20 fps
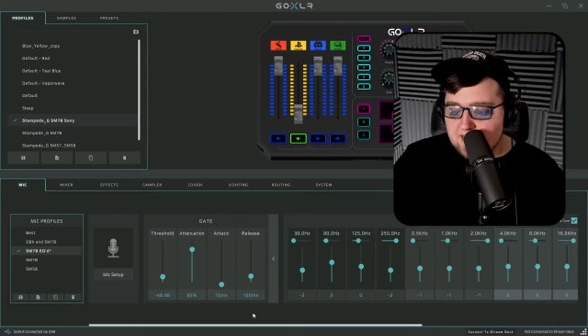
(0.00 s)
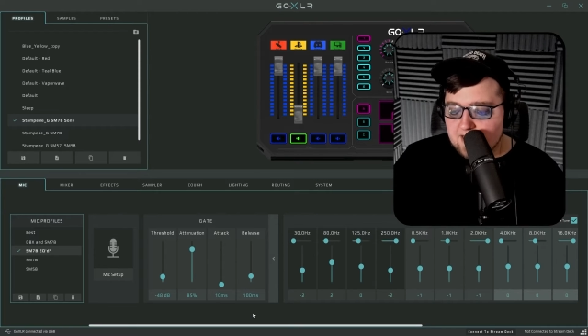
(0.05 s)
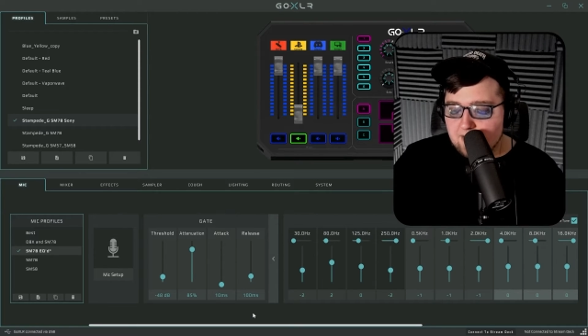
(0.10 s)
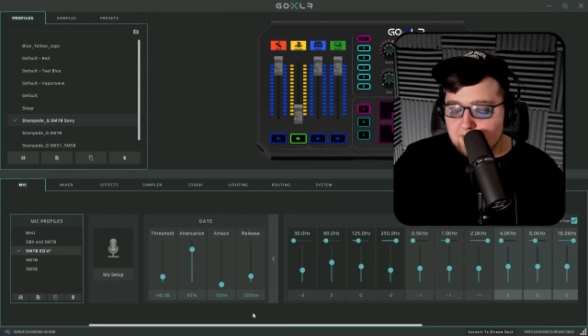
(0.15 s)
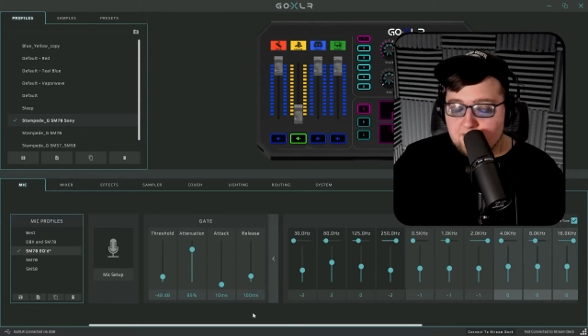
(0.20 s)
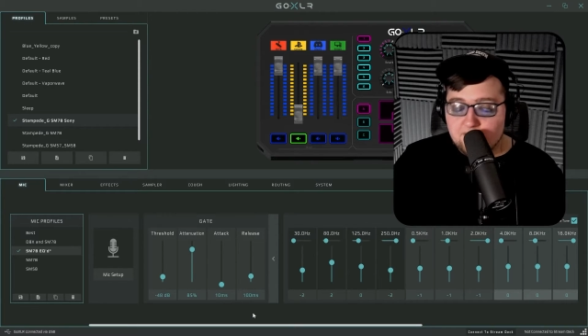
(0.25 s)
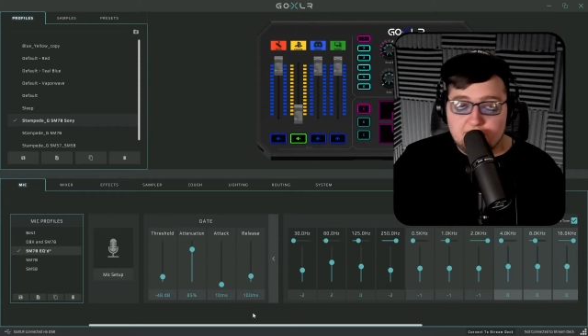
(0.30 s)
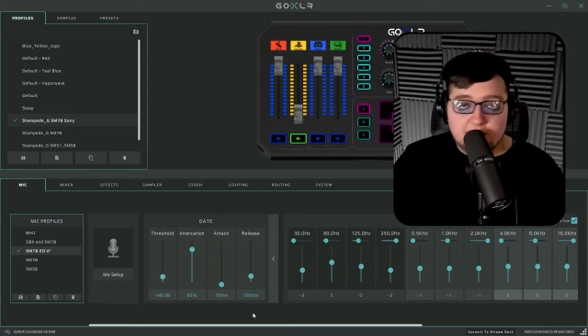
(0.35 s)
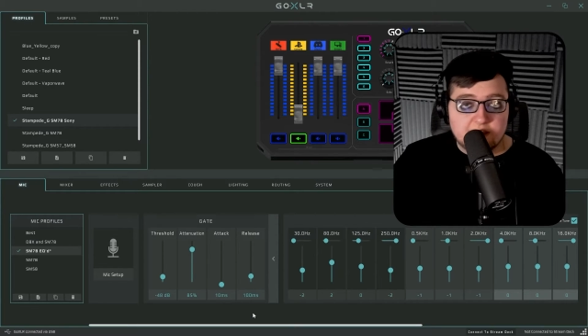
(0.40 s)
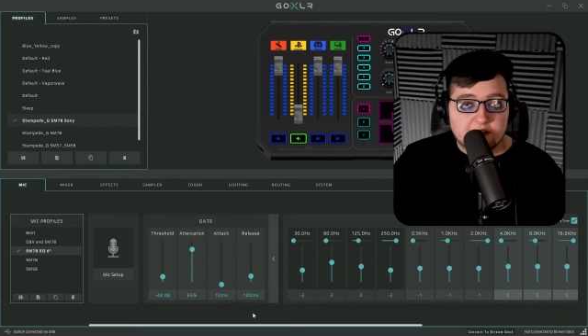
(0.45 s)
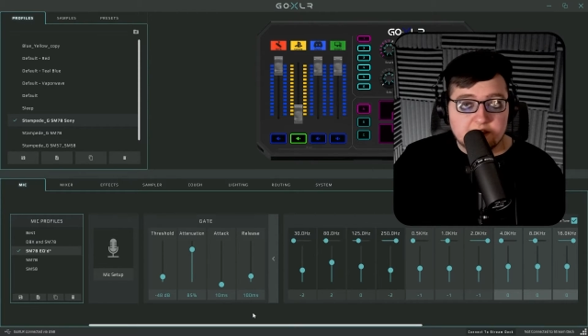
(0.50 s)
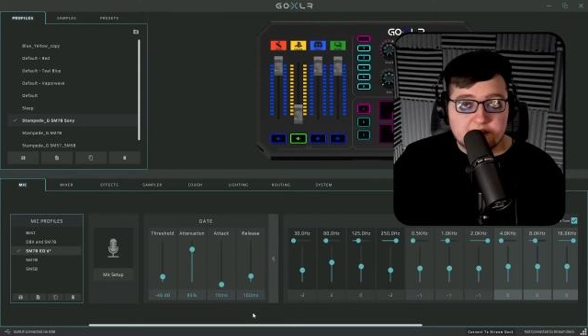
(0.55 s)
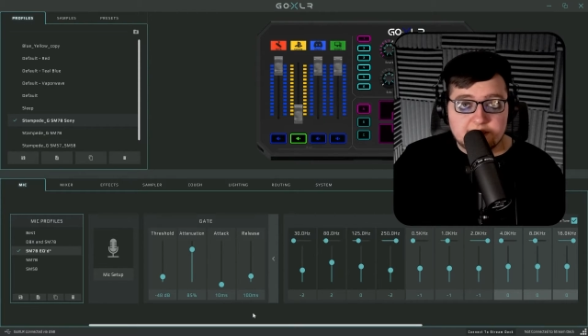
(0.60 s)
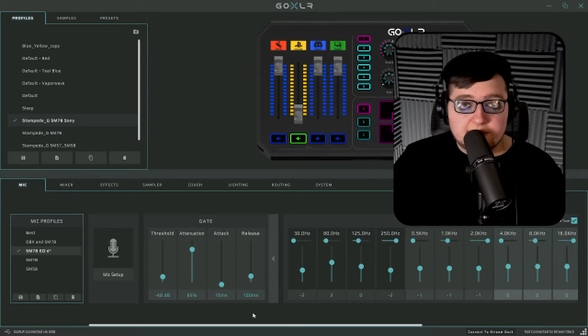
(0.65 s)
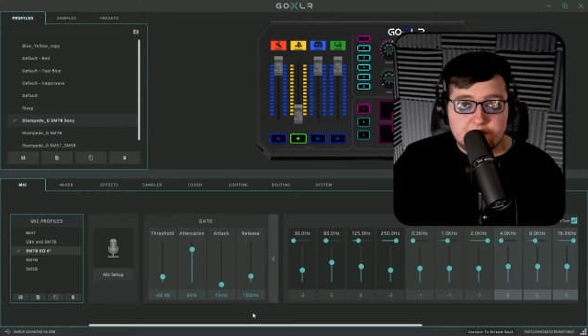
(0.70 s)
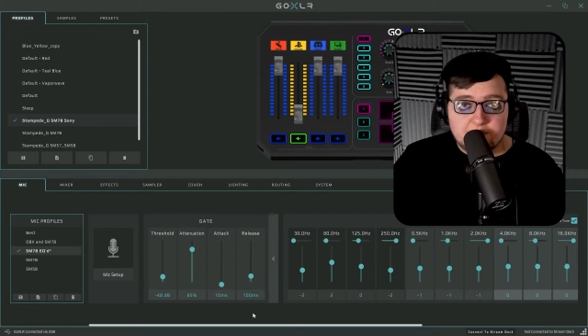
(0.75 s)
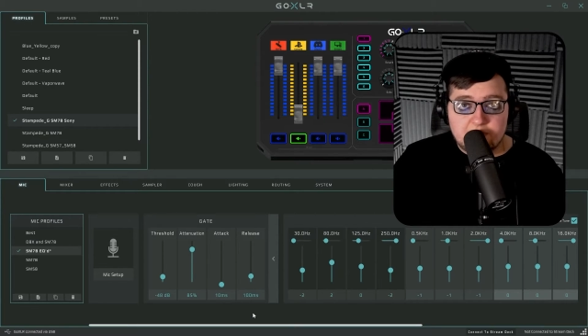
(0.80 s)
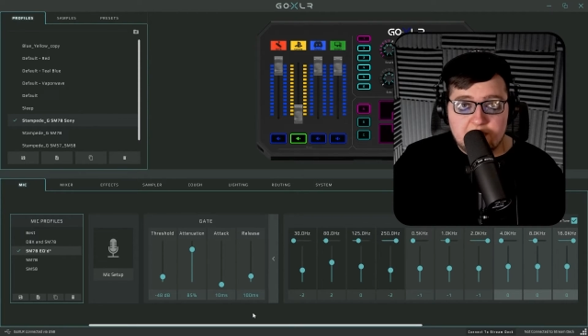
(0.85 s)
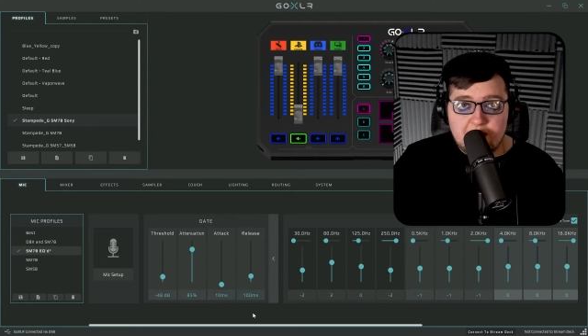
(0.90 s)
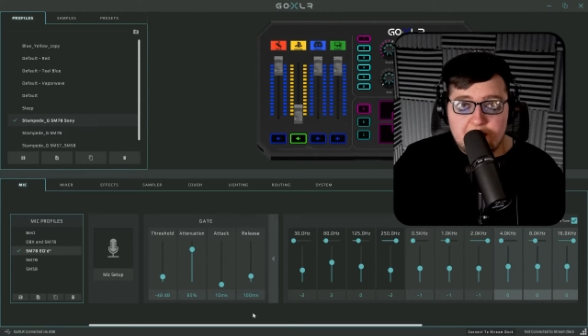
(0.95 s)
out and they can
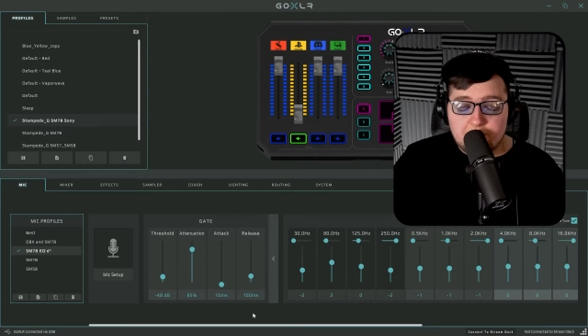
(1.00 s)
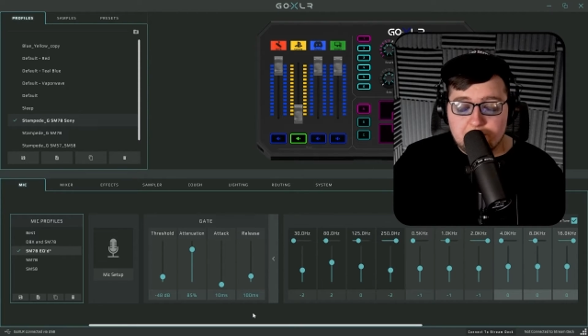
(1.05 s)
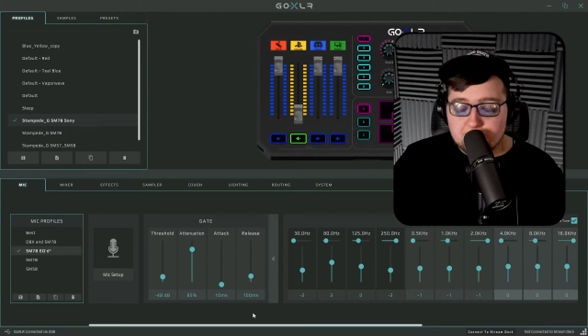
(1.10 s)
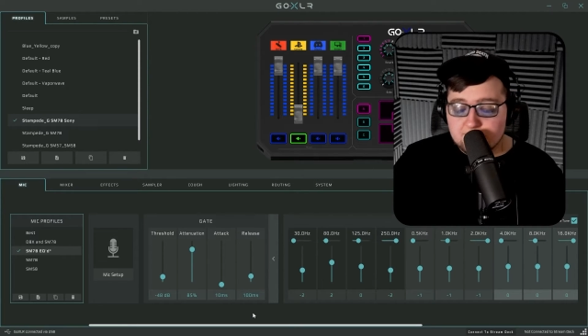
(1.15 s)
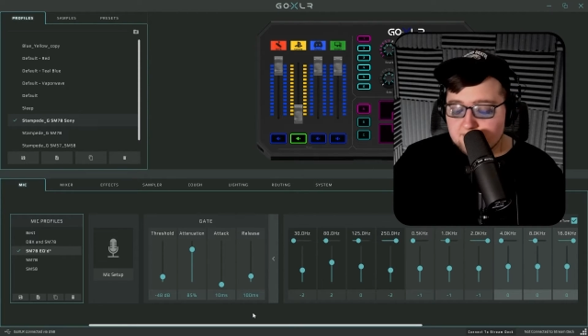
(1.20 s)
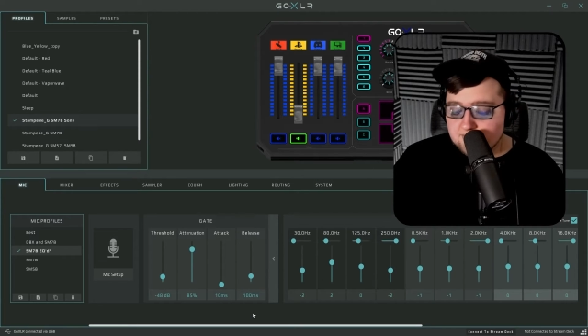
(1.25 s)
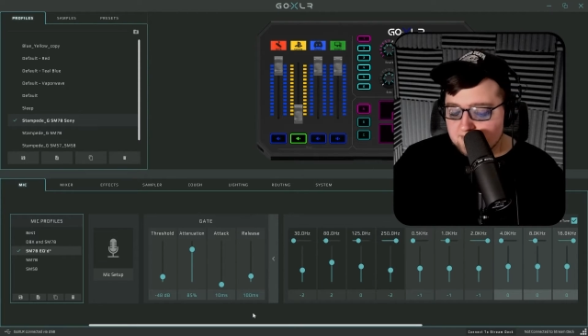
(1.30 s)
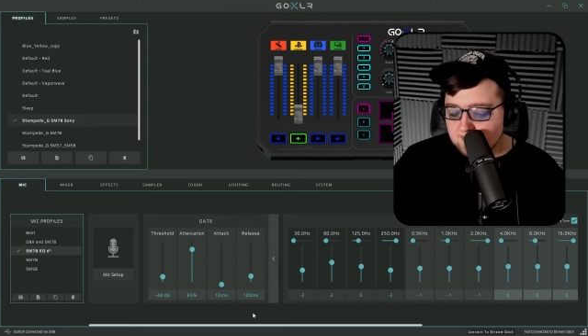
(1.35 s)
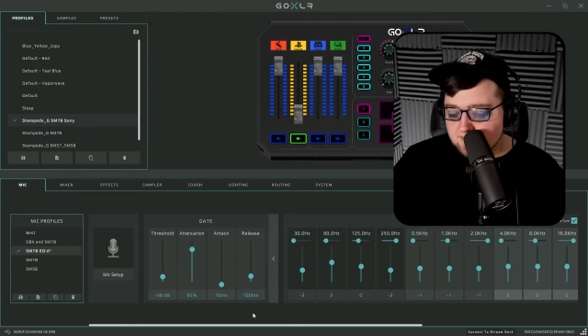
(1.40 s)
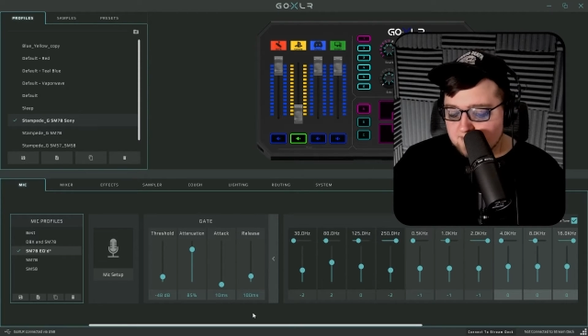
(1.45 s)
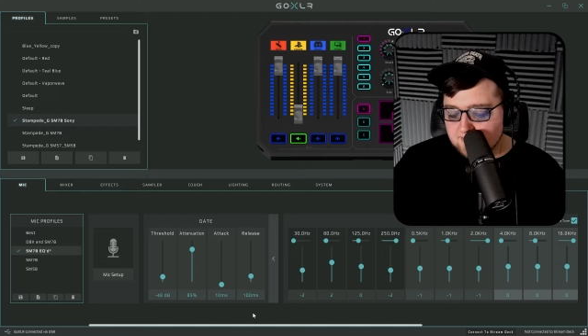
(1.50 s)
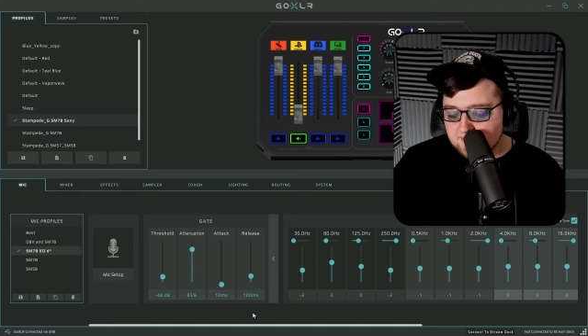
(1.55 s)
listen for hours.